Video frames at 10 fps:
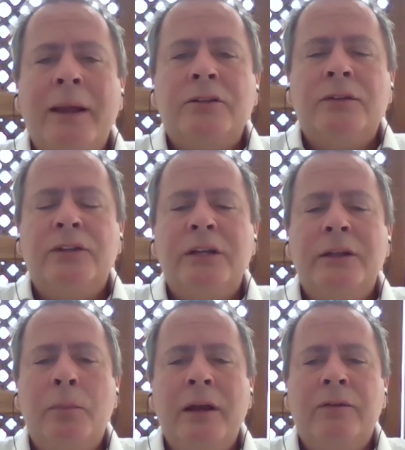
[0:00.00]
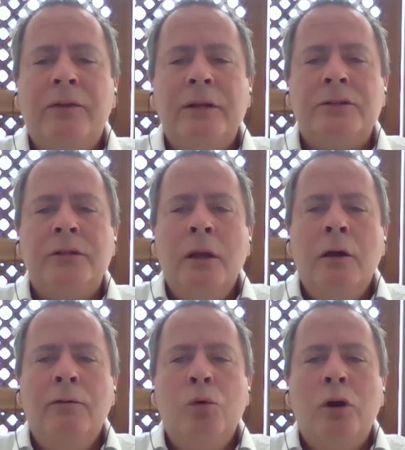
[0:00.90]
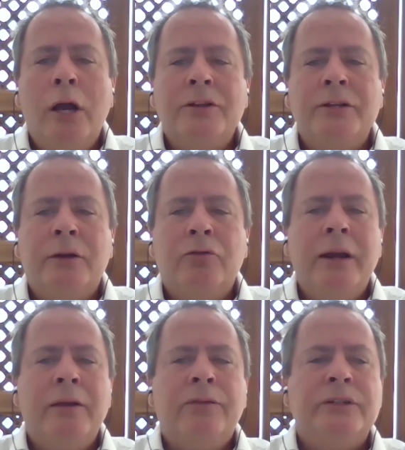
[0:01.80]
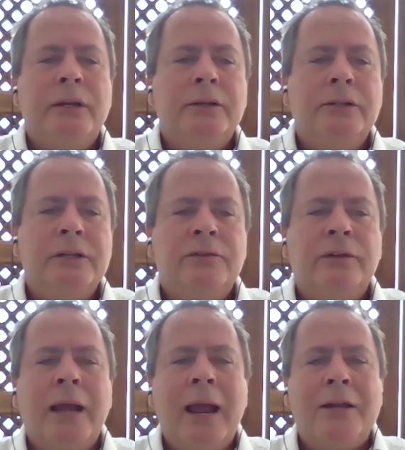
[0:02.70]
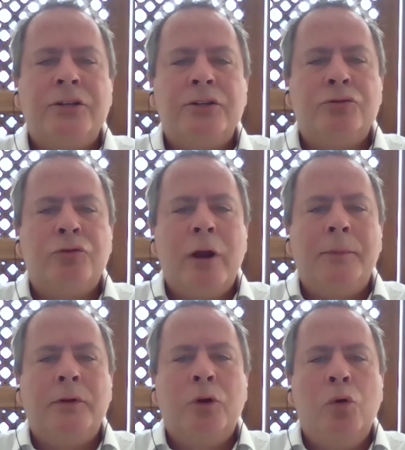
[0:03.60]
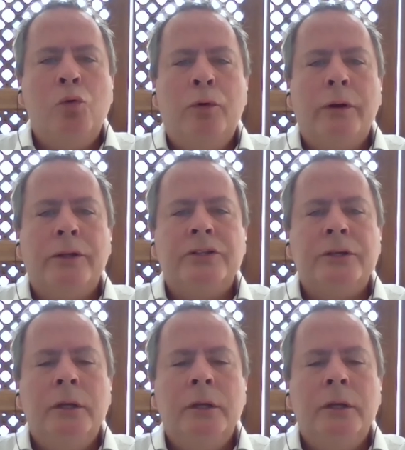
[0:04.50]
banks have seen the benefits of organising credit facilities for cash-strapped corporates.